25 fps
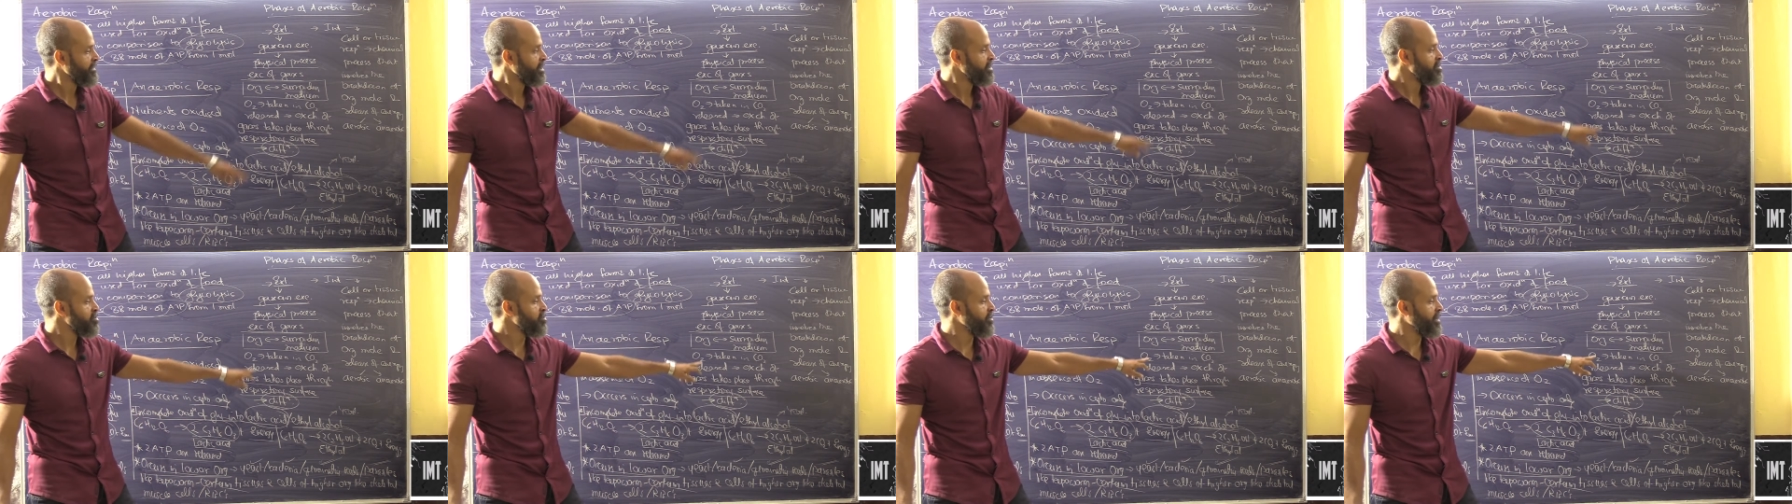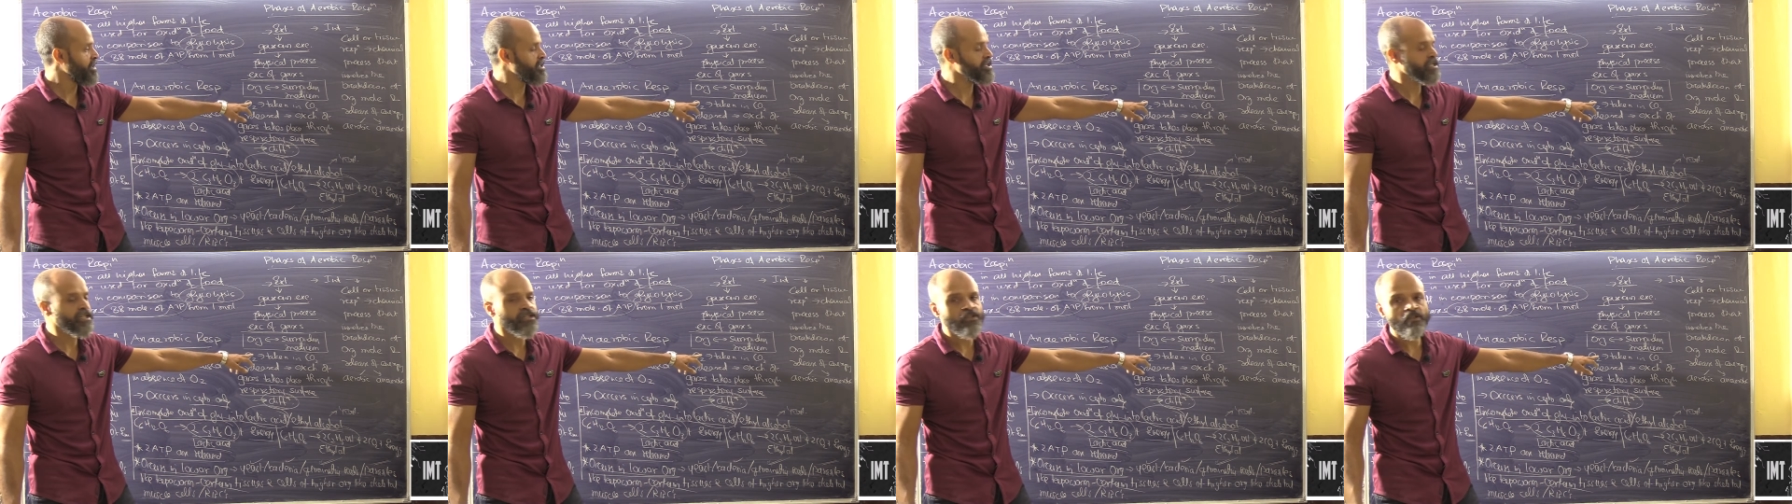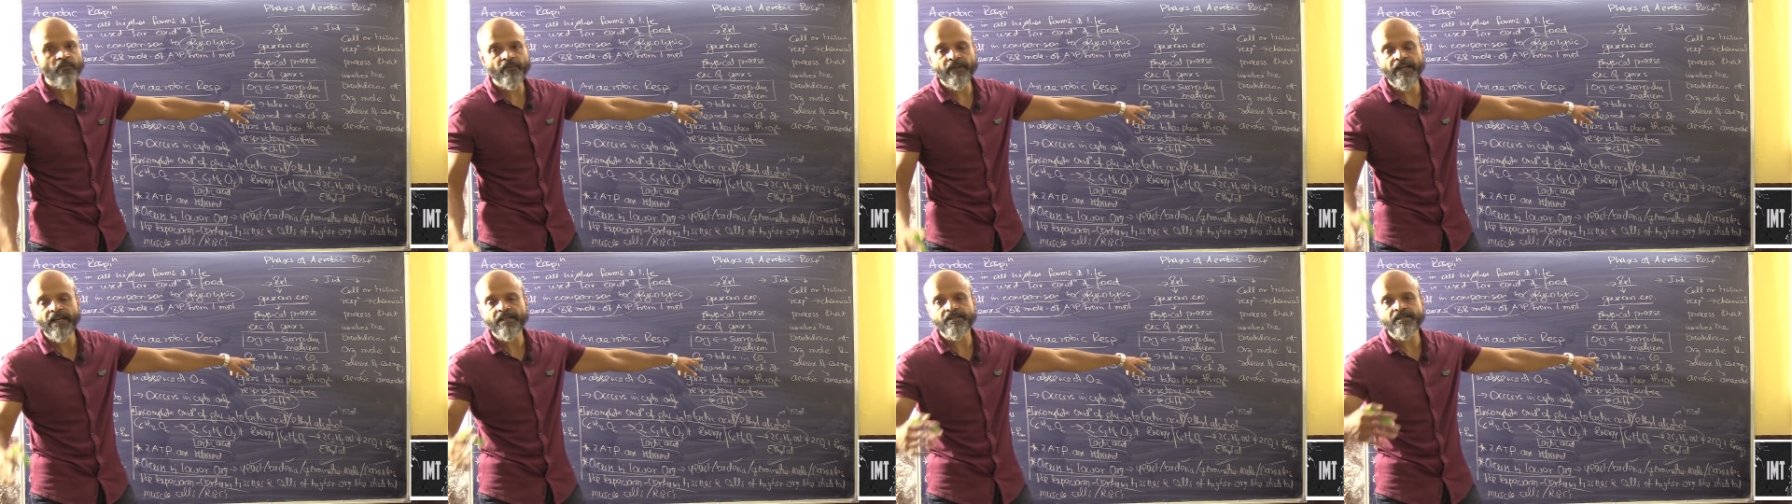So exchange
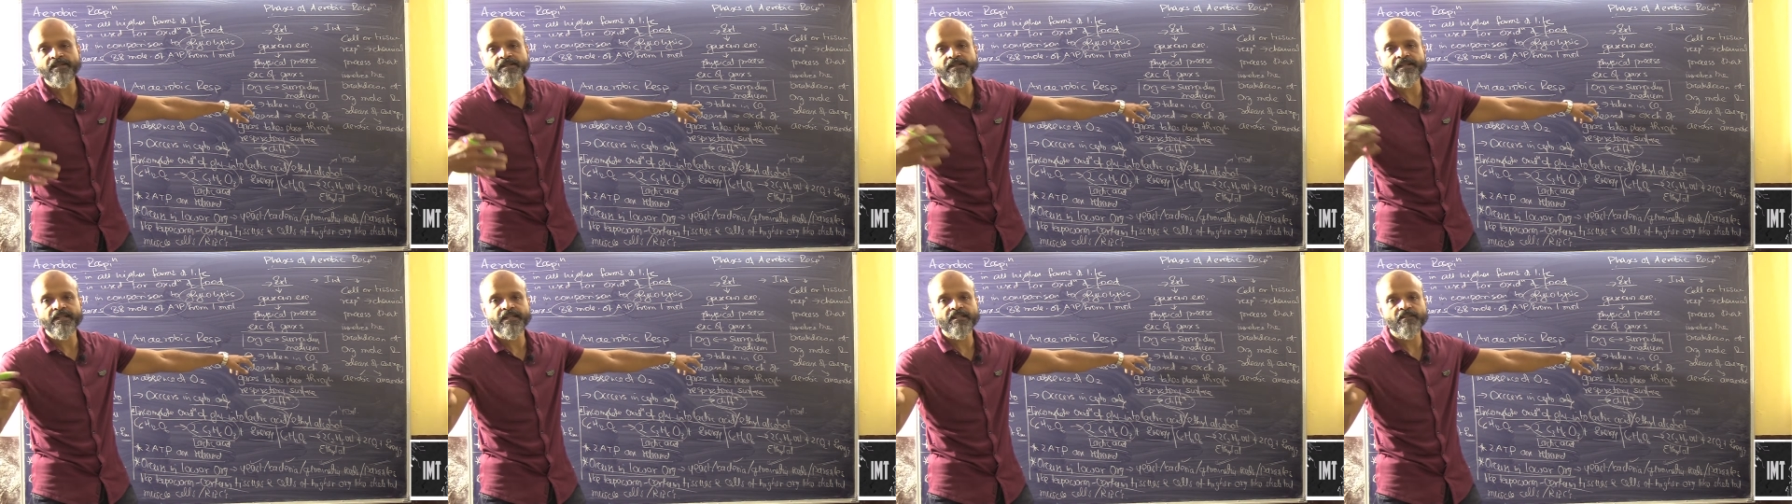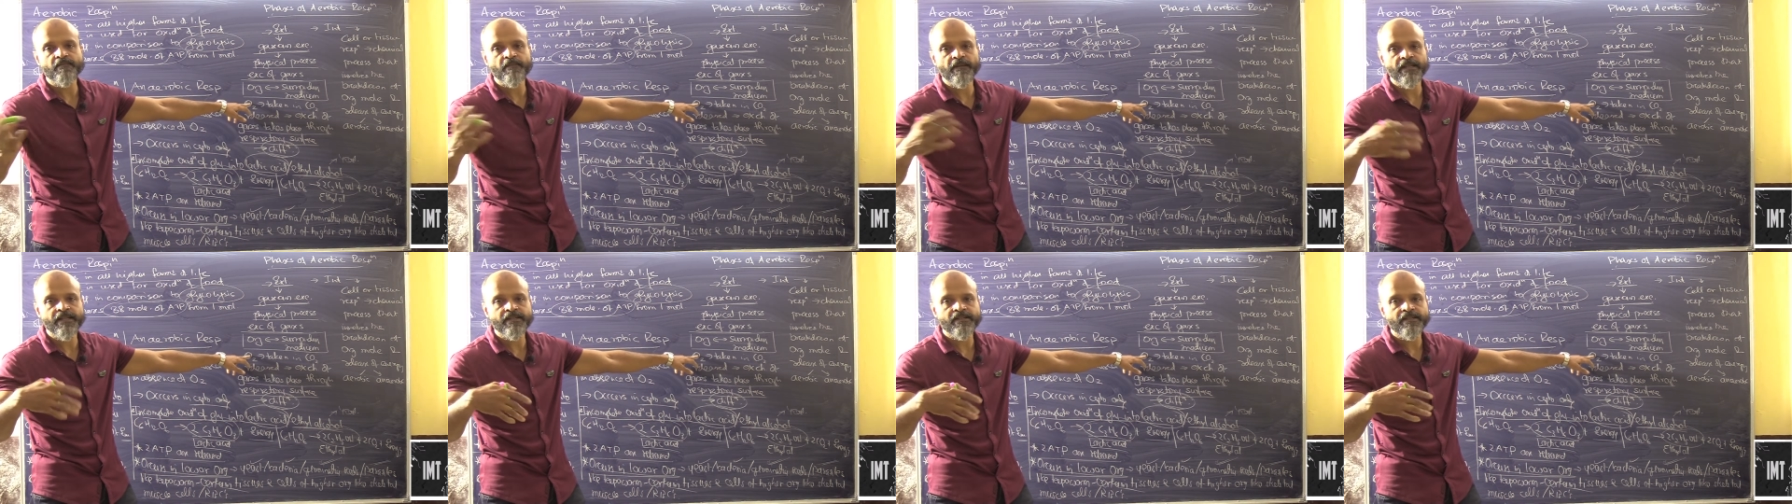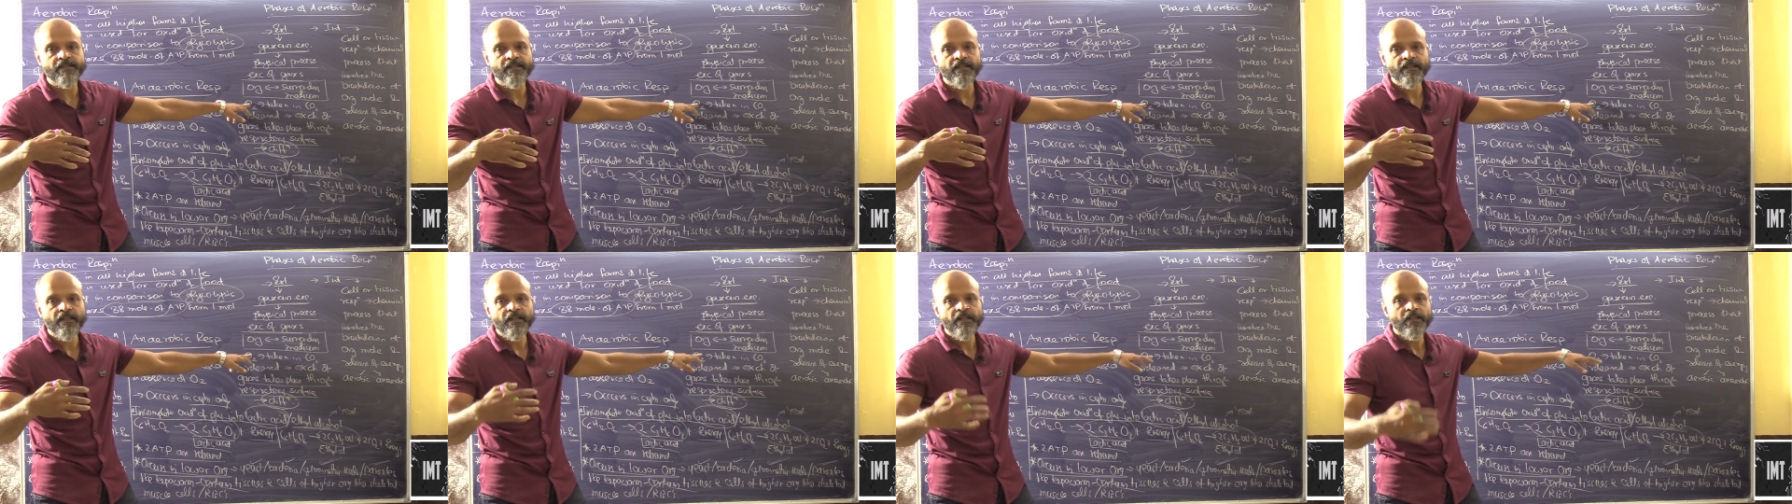of gases takes place.